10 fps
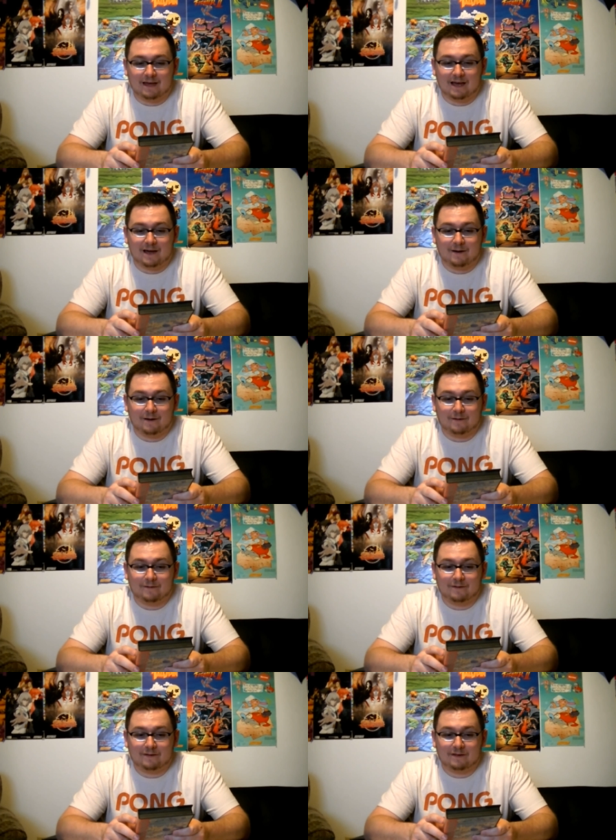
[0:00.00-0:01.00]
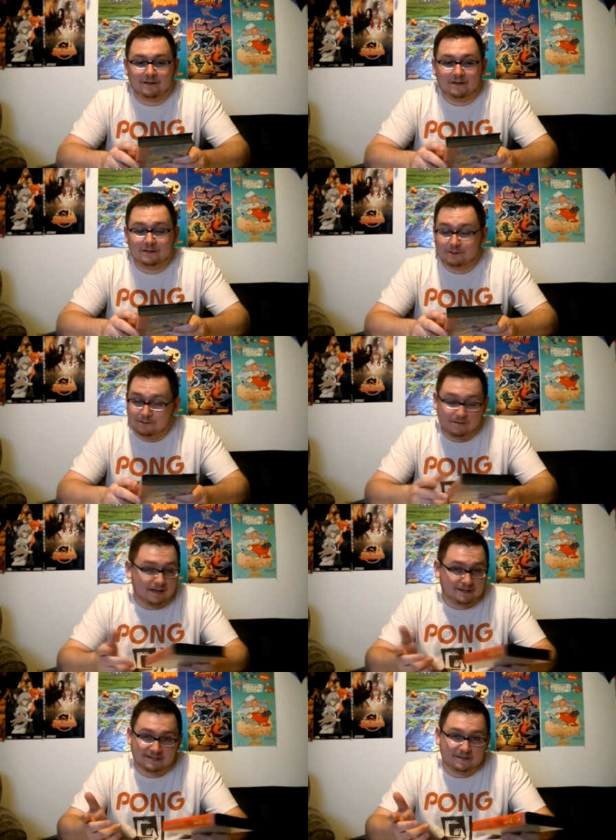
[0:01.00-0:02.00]
Uh,
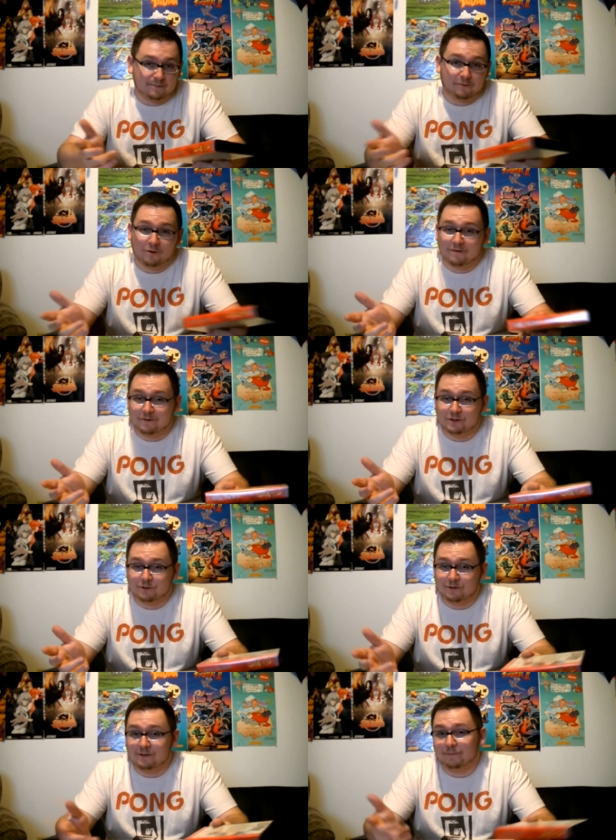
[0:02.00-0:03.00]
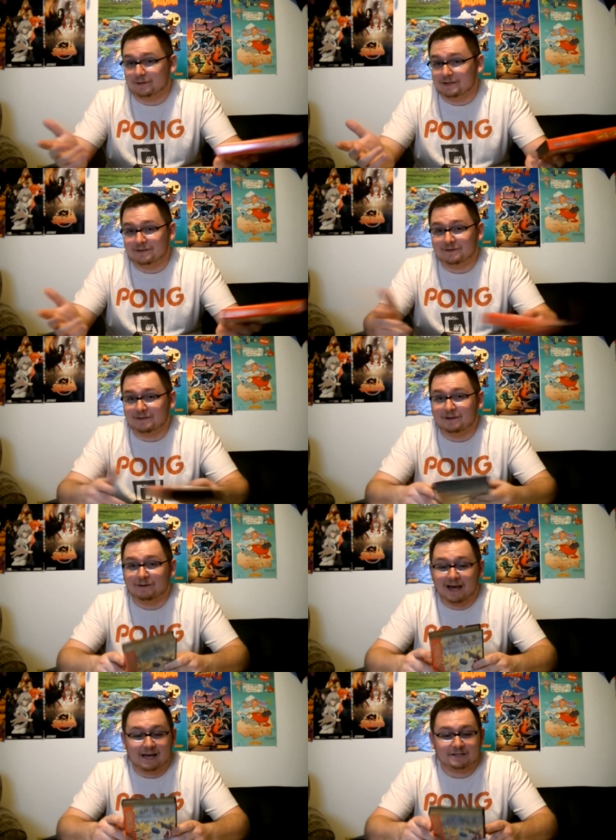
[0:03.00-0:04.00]
as I said before, if you enjoyed it, please you know
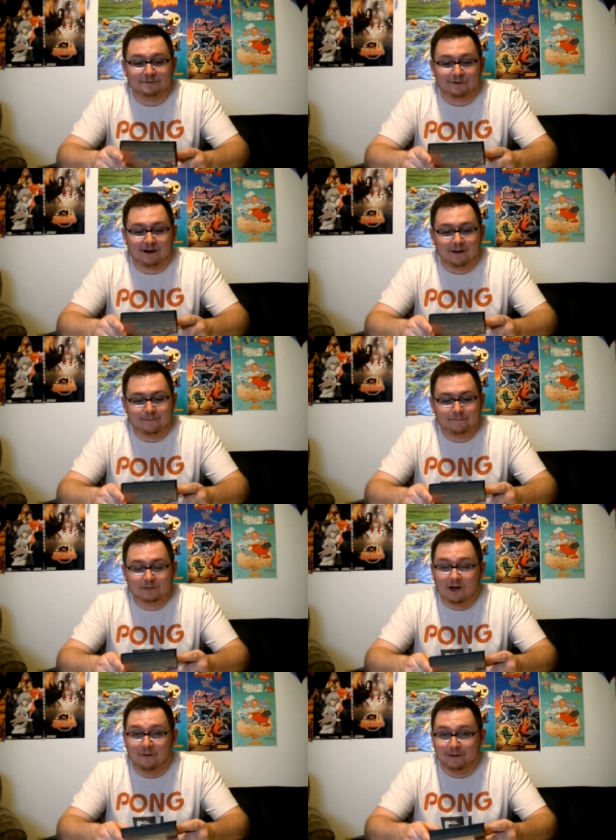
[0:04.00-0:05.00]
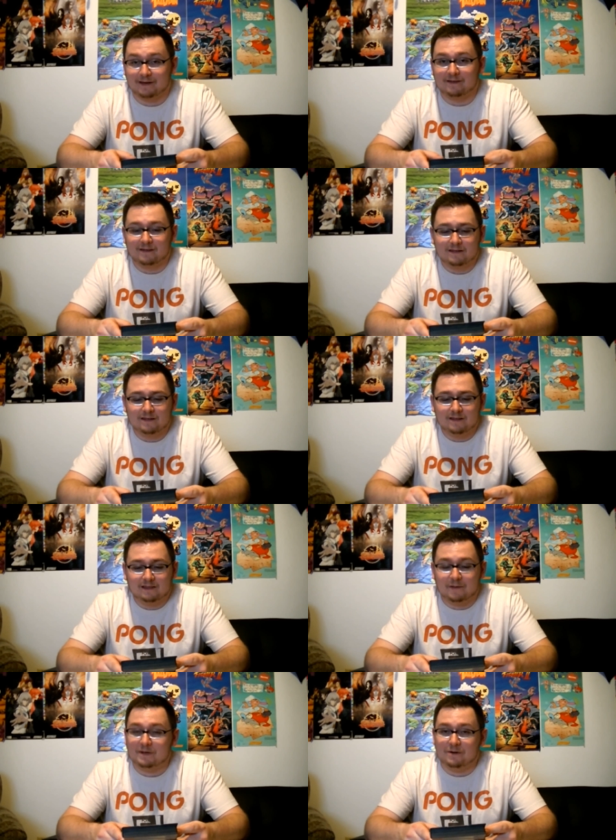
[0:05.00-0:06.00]
like, subscribe, comment
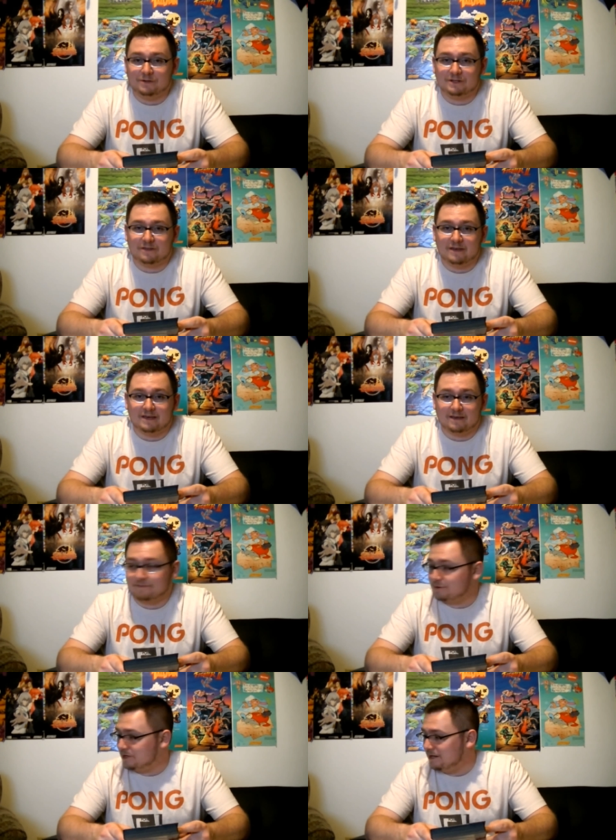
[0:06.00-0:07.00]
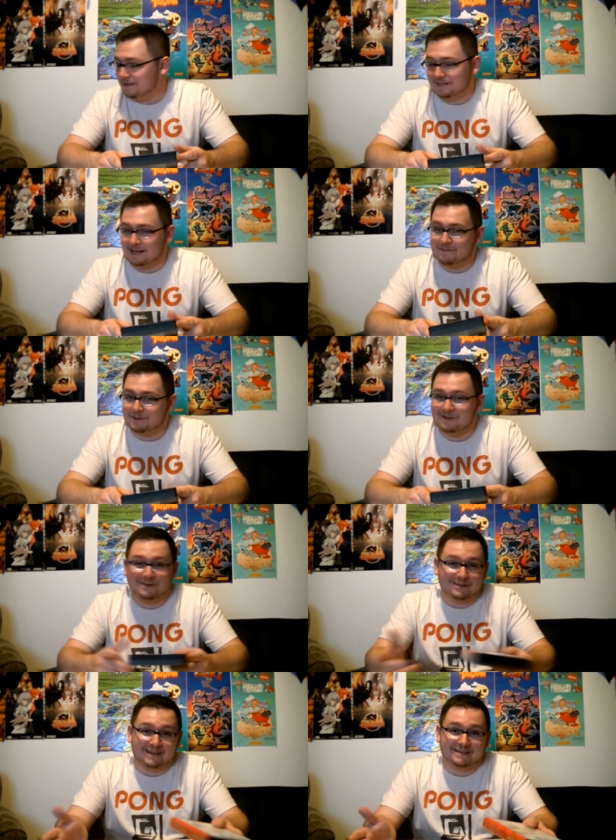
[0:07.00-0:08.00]
let me know what you think. If there's any of these games you know
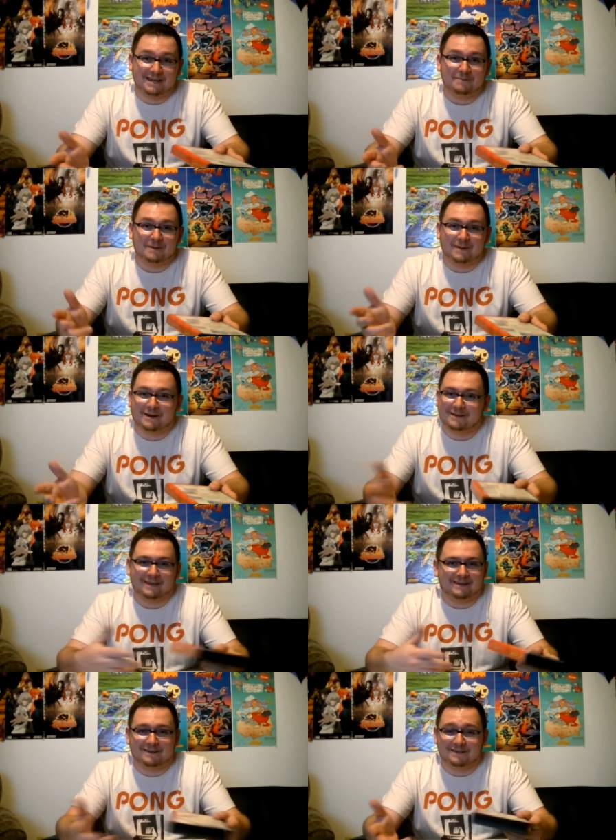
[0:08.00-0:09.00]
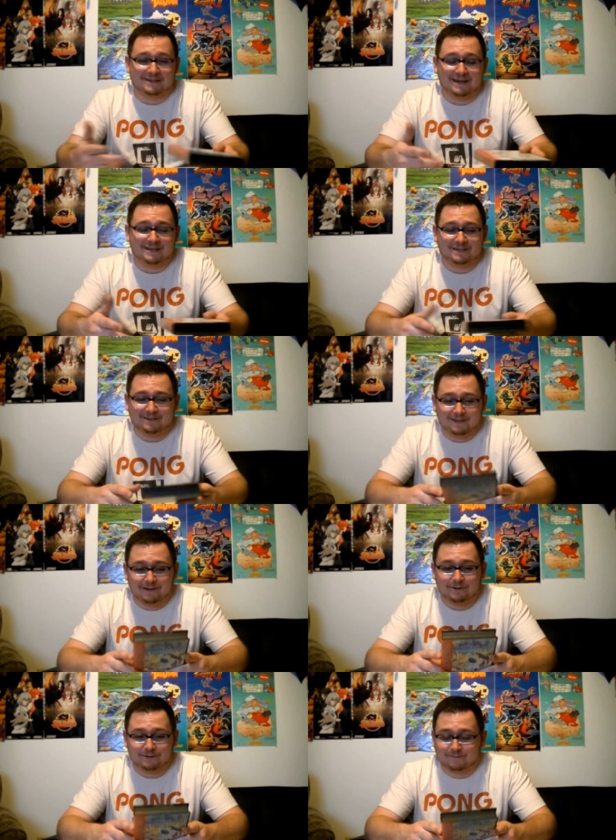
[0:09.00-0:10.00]
you'd like to tell me about, you'd like to discuss, you
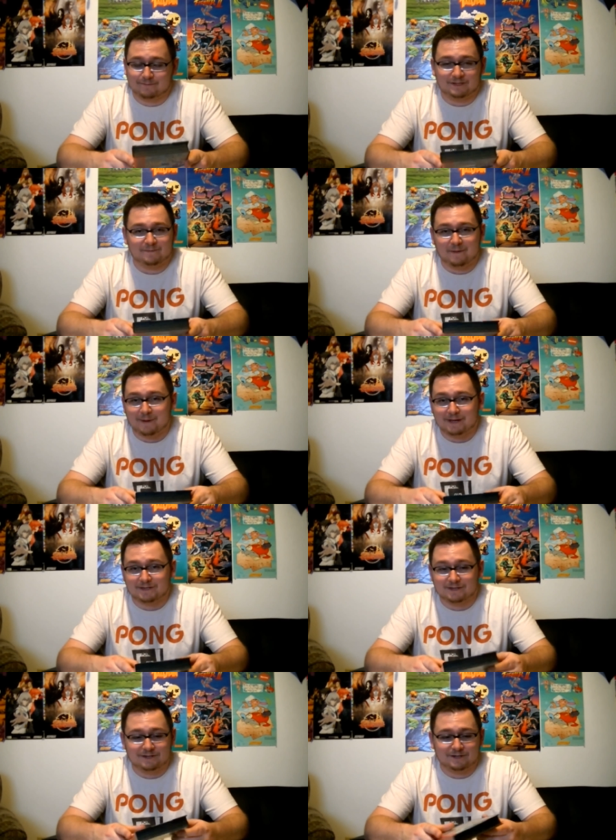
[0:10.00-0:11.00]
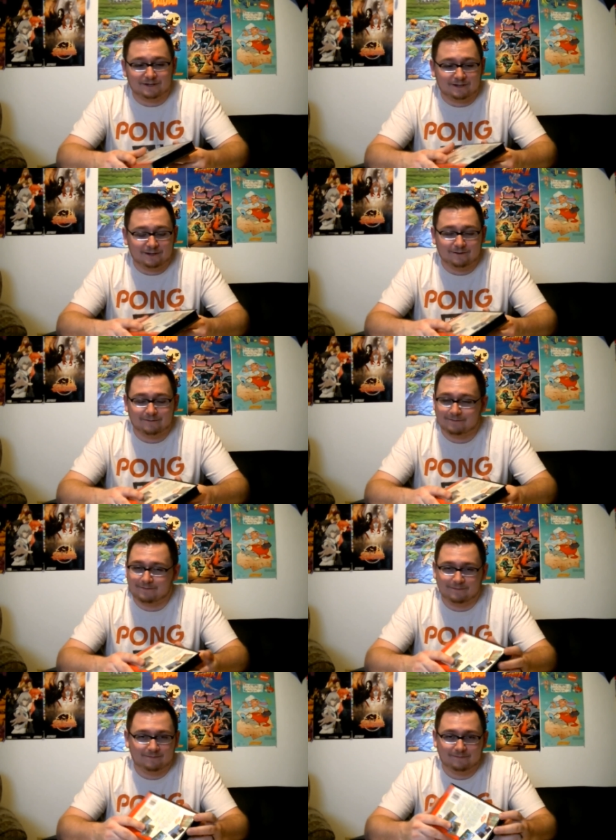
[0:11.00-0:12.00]
know, just send me a message. You know,
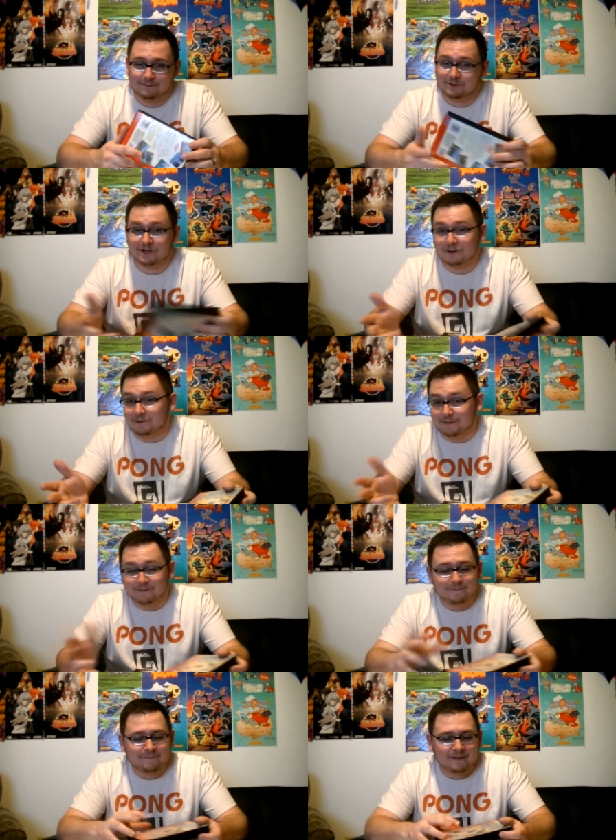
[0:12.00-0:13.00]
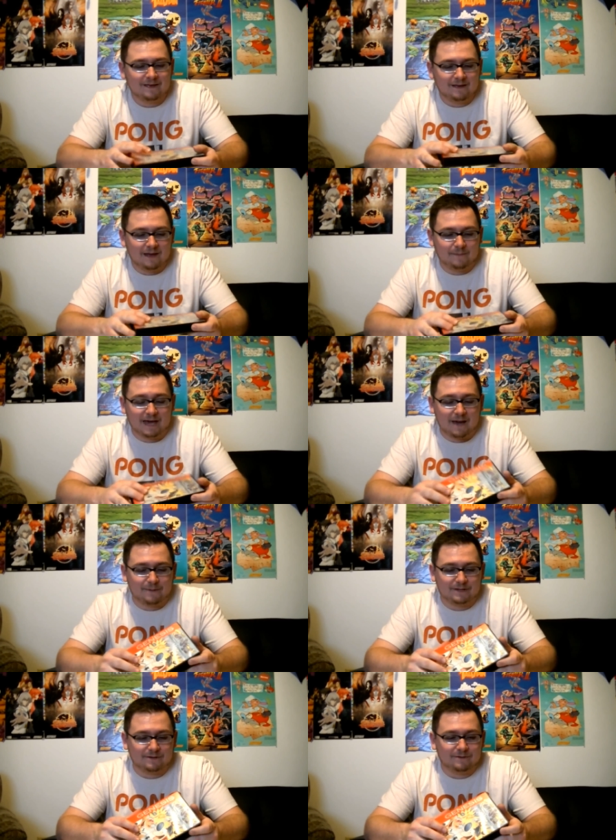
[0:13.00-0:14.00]
just talk to me. I'd be
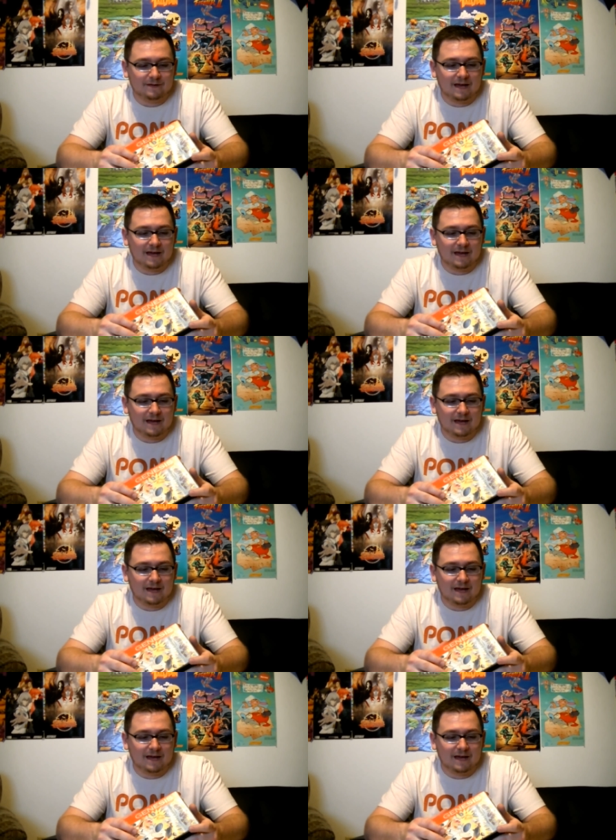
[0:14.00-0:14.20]
happy to.